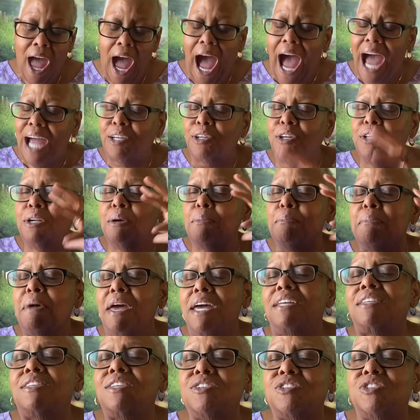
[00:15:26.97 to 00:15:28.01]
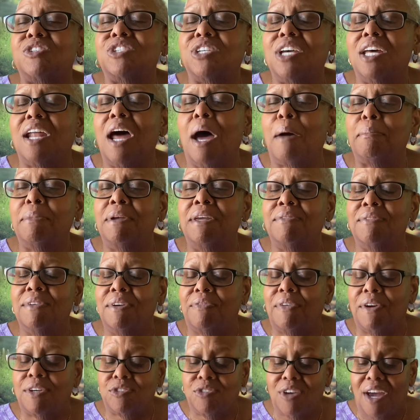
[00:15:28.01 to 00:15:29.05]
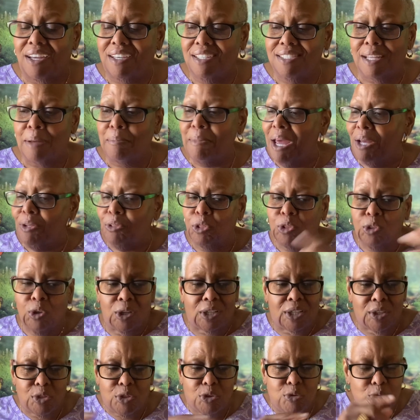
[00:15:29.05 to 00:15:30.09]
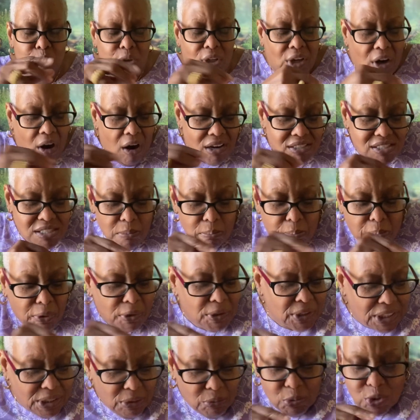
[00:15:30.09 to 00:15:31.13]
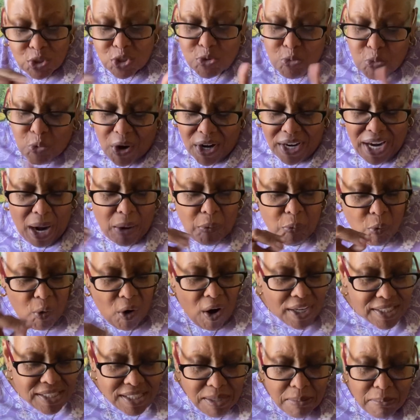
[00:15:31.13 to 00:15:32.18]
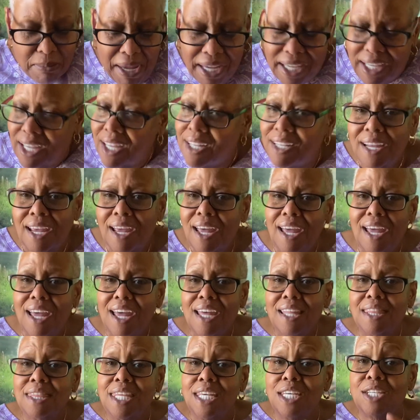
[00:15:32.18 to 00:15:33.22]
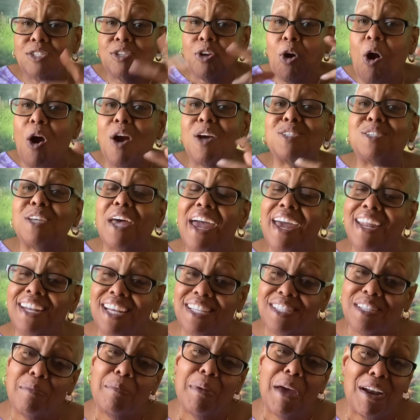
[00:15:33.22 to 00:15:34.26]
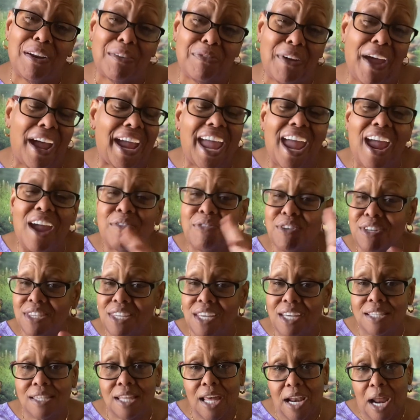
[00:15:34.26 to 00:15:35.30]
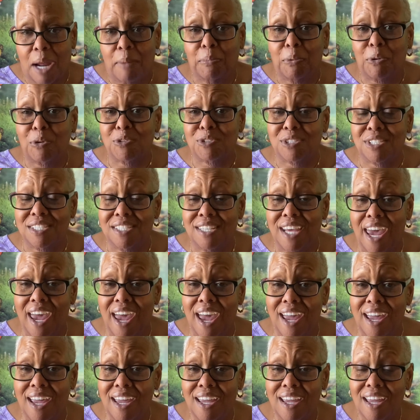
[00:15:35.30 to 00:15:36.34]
I couldn't make this shit up even if I tried, because I'm not looking through the cards and pulling which one I want to make it. These cards, and as a matter of fact, everything that I pulled today,